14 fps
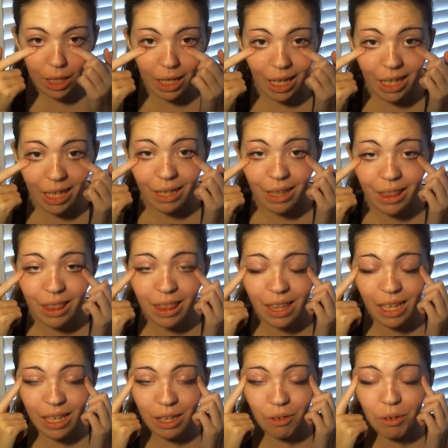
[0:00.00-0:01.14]
And I
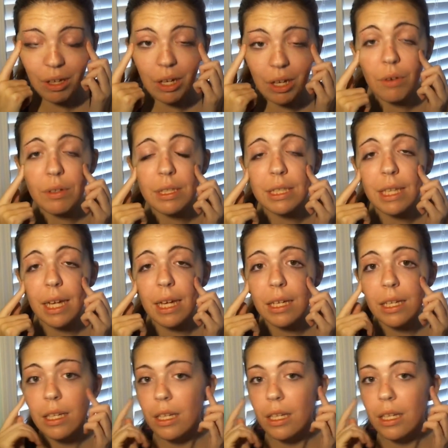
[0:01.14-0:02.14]
think you can notice that.